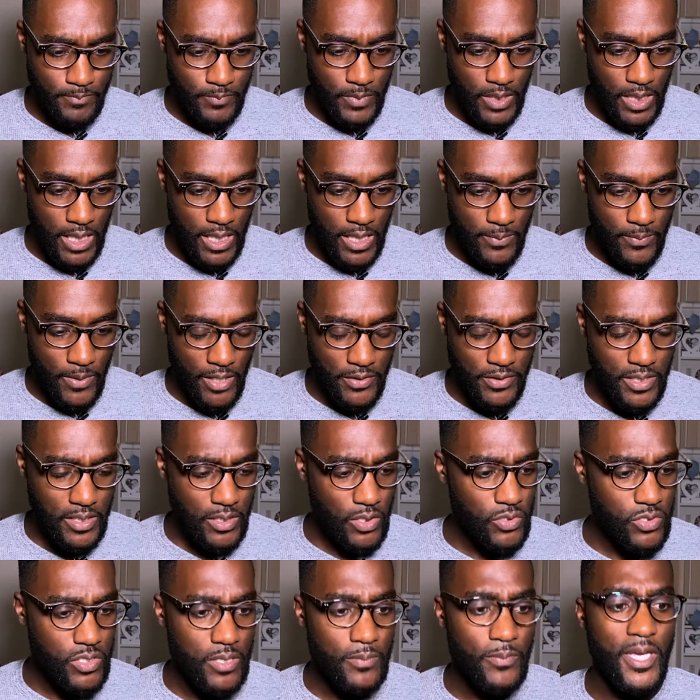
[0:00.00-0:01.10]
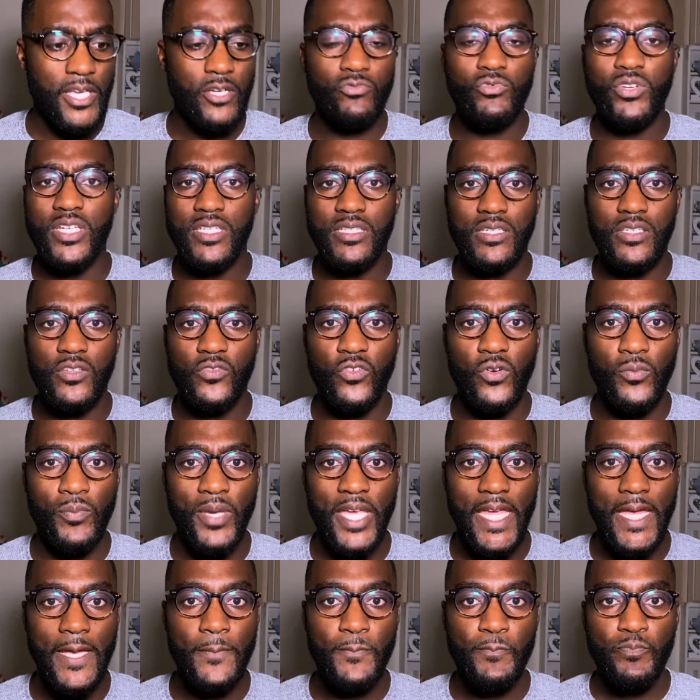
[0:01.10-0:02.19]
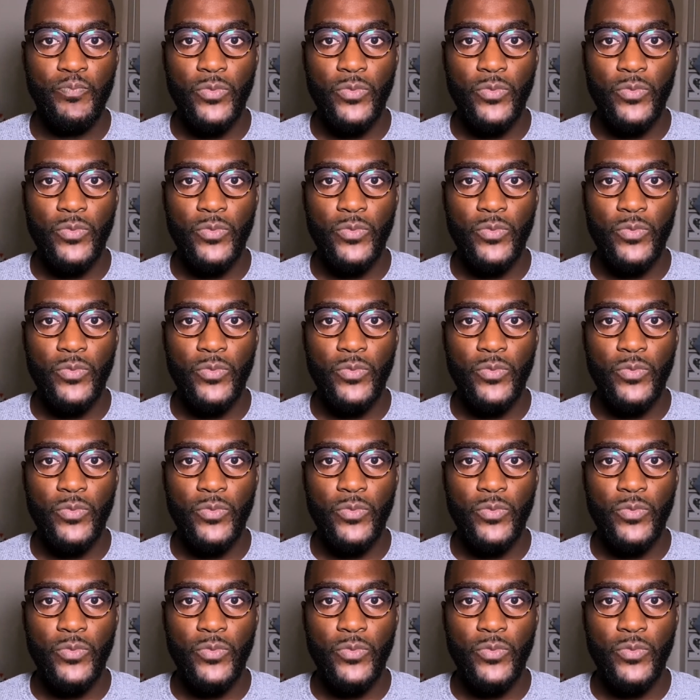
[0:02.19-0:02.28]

I think those are the main reasons for me